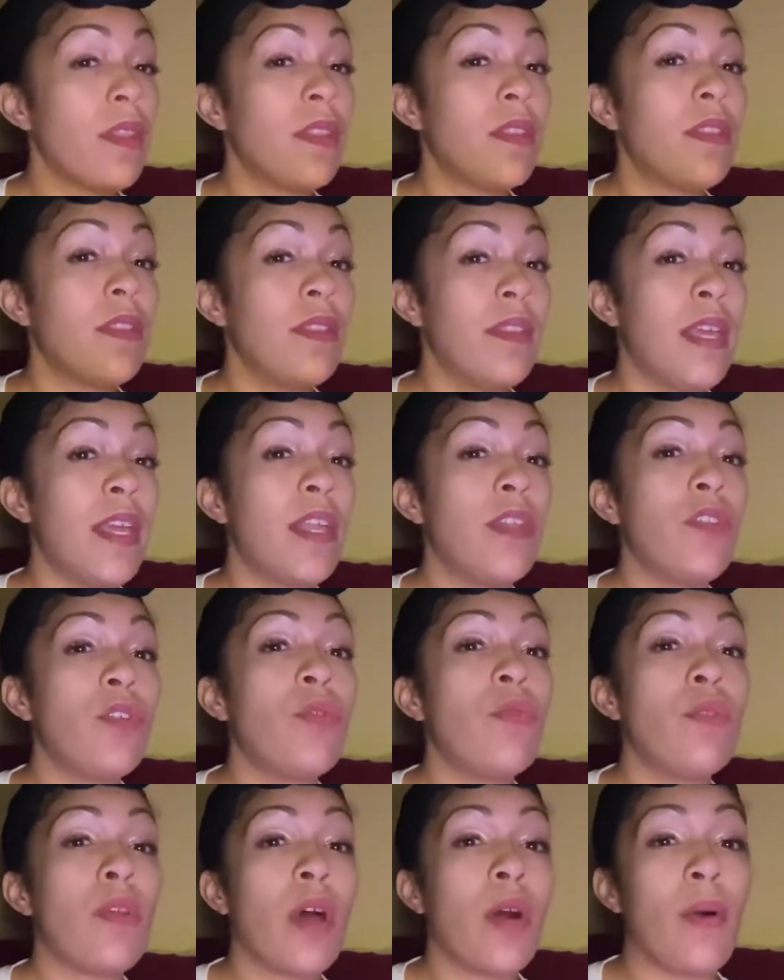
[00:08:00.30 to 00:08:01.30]
then
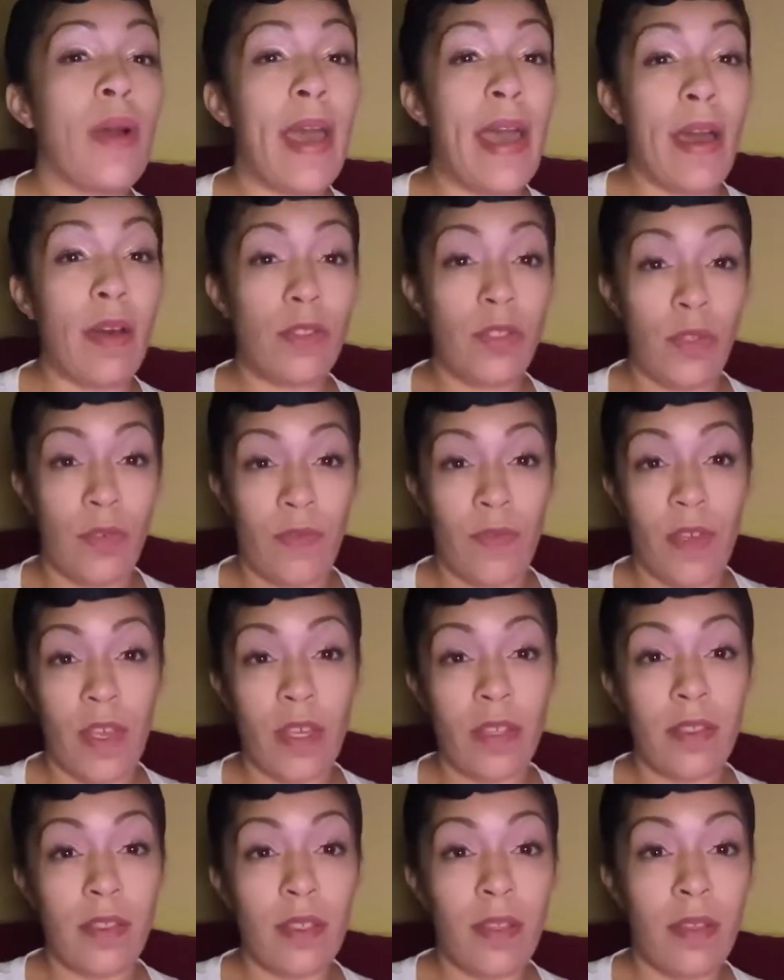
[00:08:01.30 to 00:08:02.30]
you know how to
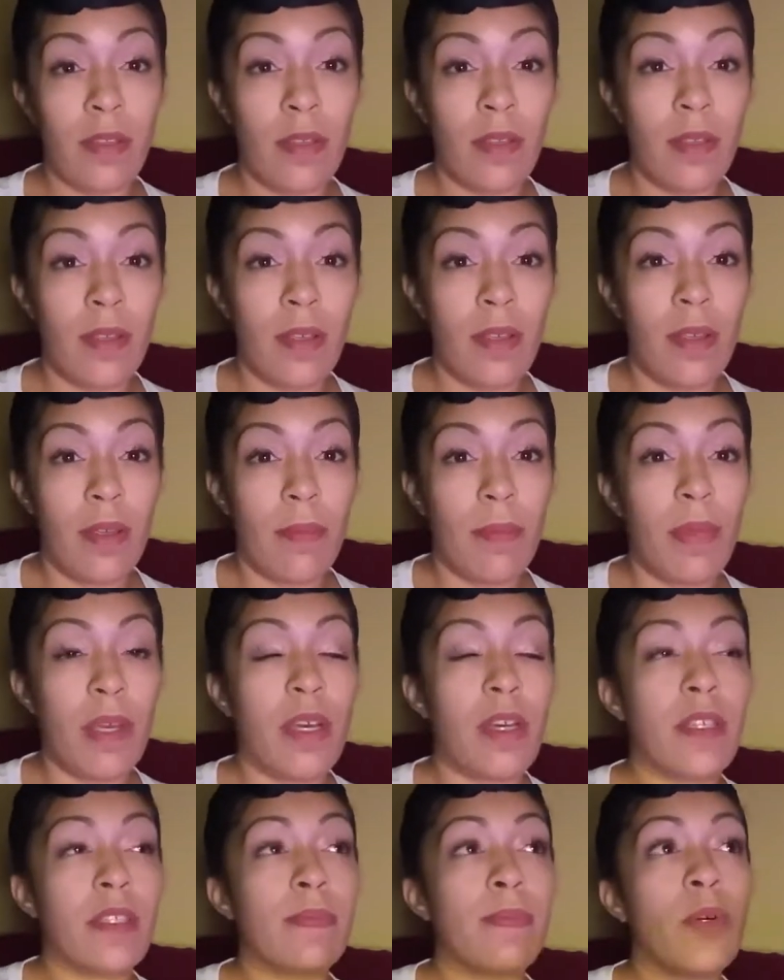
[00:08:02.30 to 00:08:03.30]
fix it.
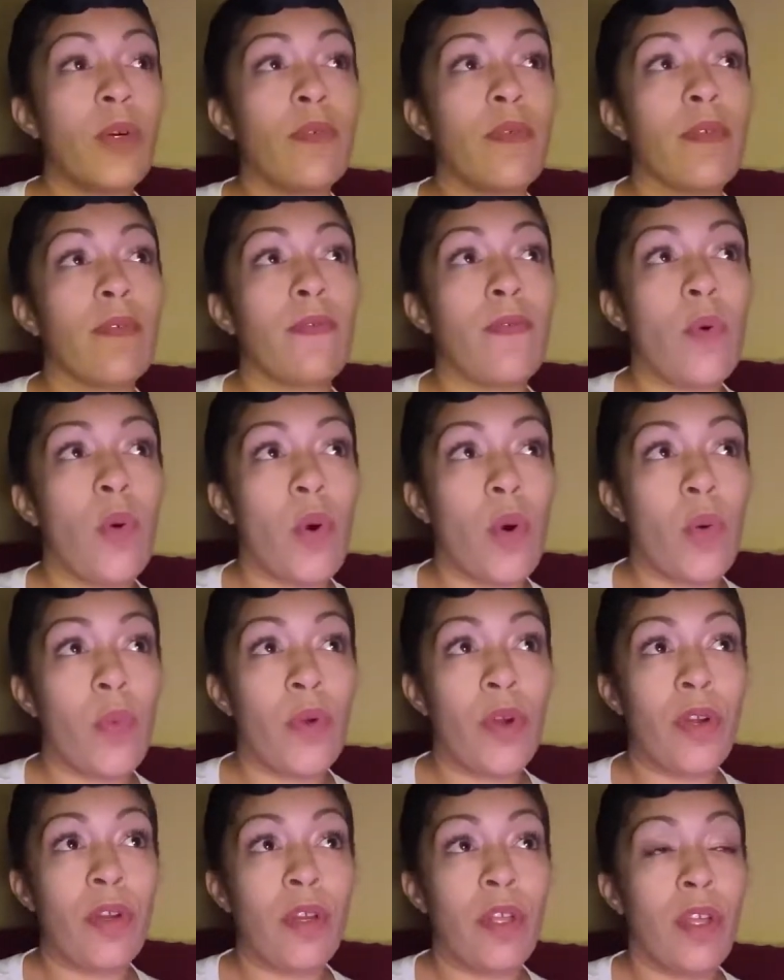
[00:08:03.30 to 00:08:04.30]
Because moving
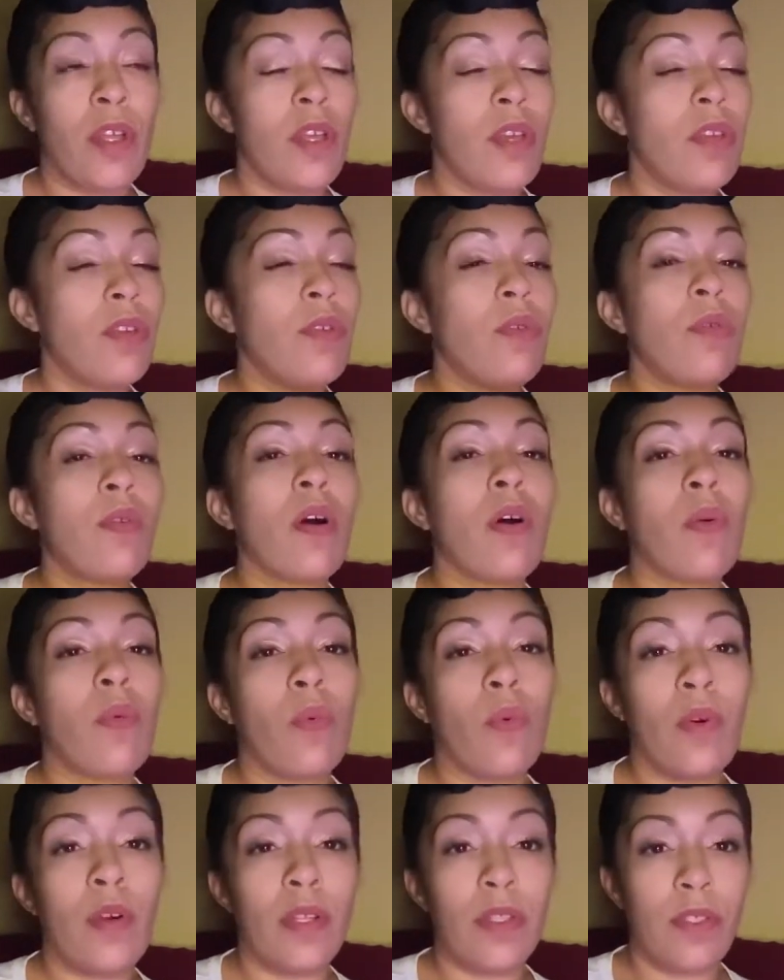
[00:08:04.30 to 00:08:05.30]
forward, you don't
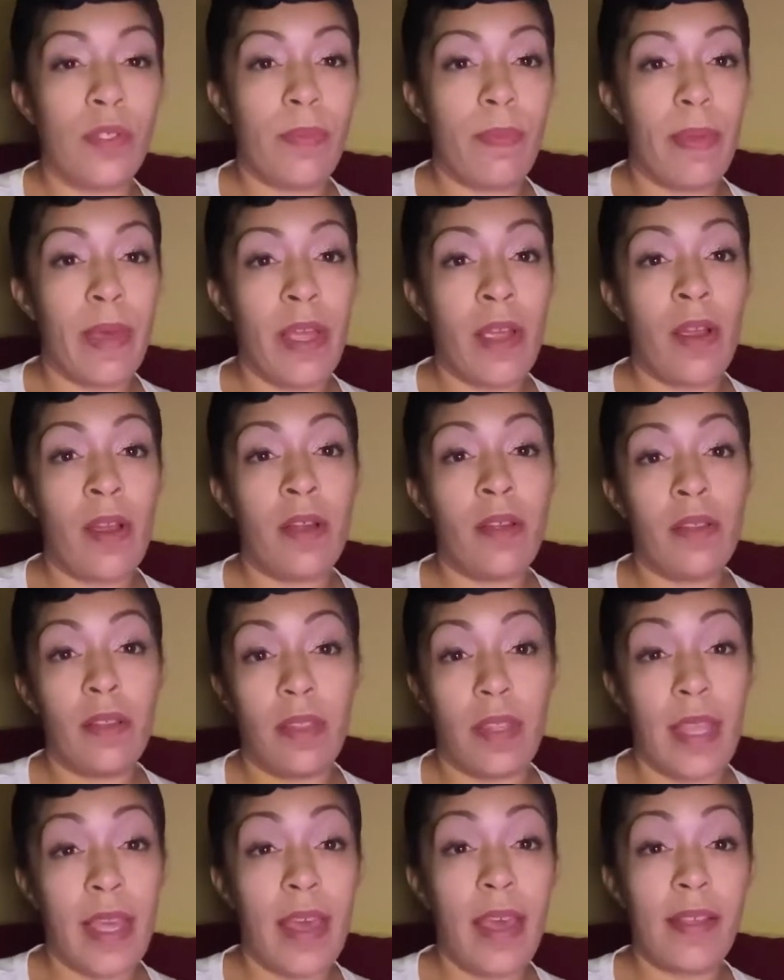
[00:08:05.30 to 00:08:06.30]
want to bear
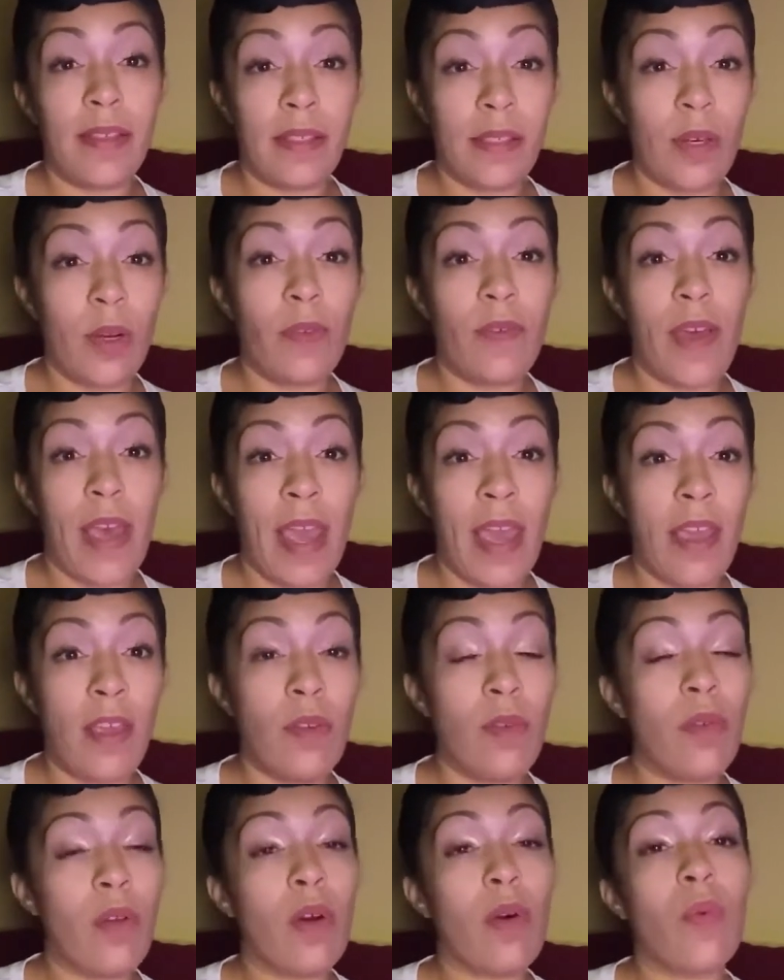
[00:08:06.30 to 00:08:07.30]
that self-hate.
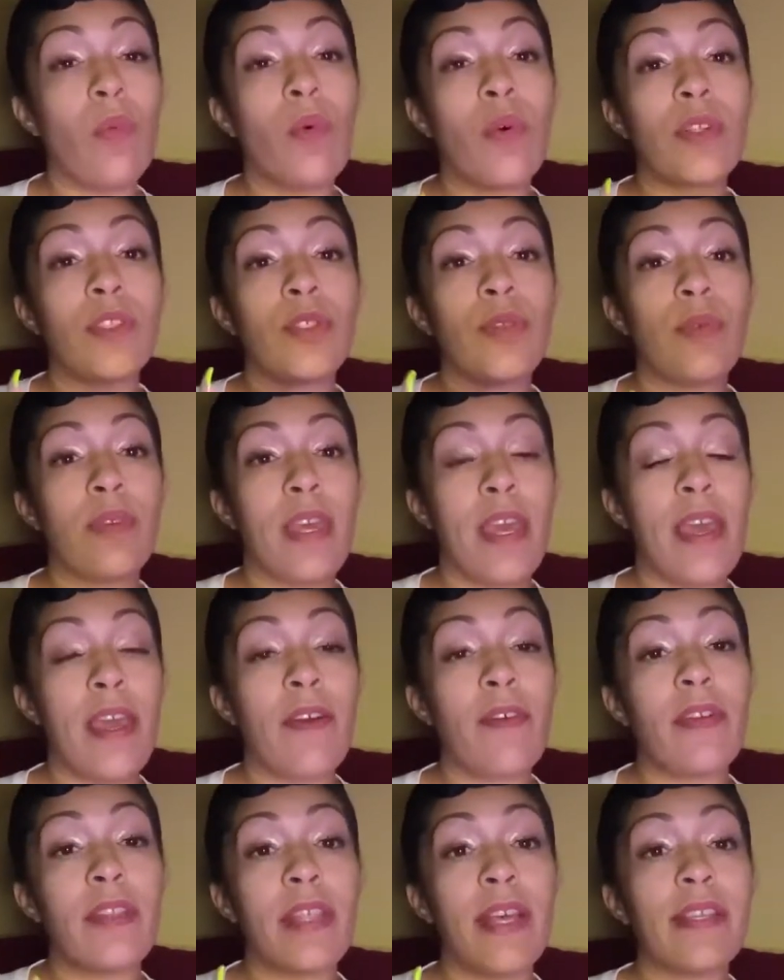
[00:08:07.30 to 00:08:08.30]
You don't want to
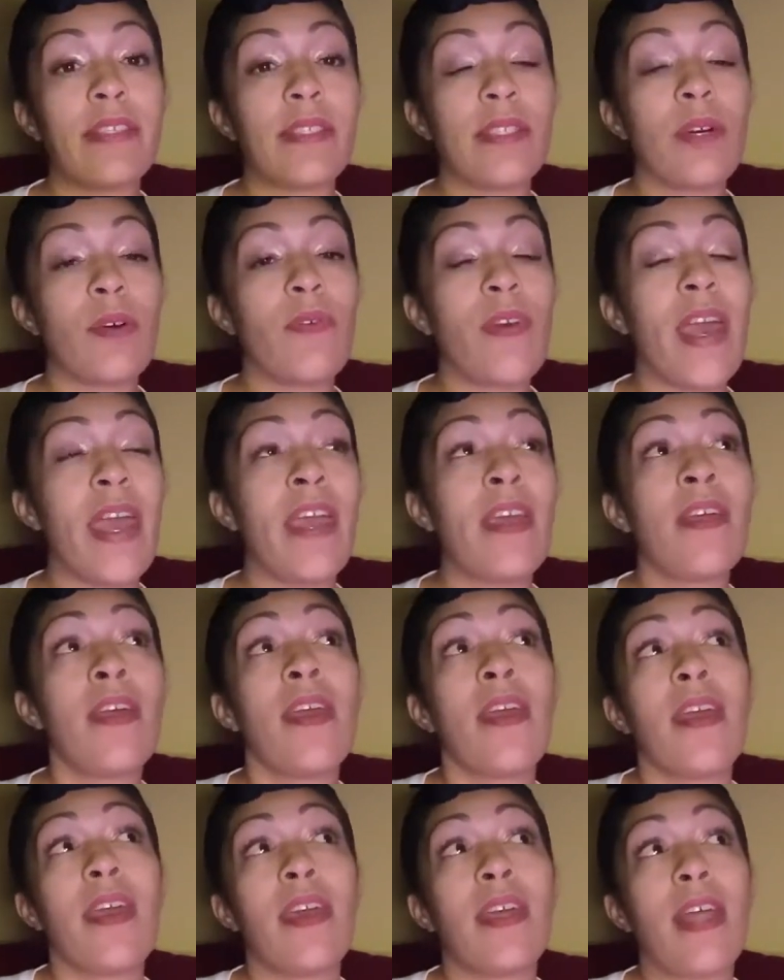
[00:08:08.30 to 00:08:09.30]
carry that self-hate.
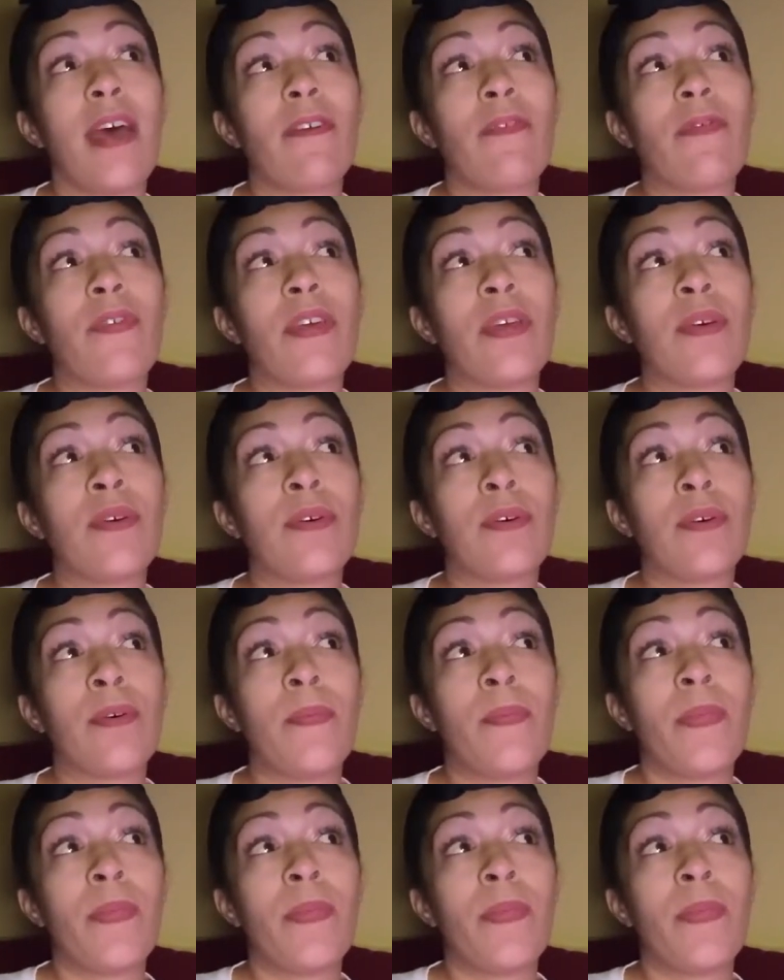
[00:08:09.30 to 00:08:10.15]
And I feel